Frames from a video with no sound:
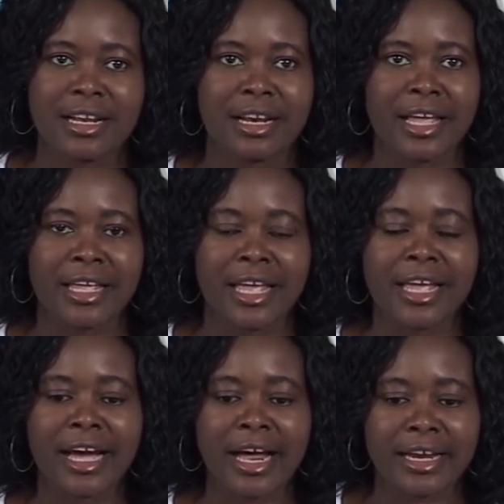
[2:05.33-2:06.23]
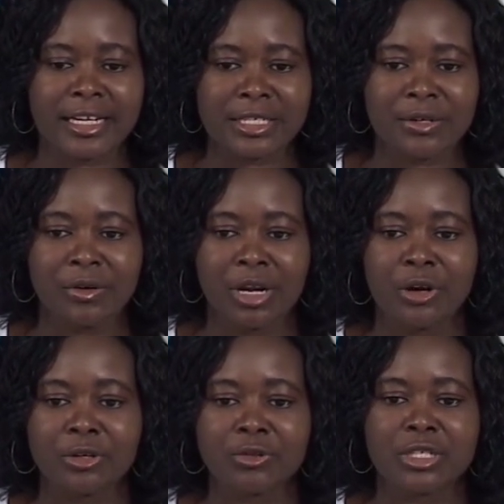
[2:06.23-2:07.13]
like a guide on
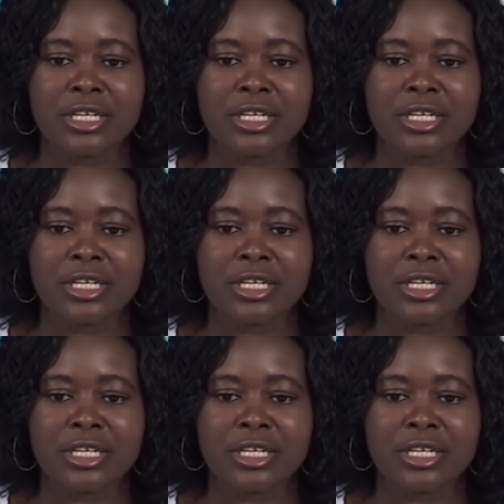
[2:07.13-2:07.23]
how to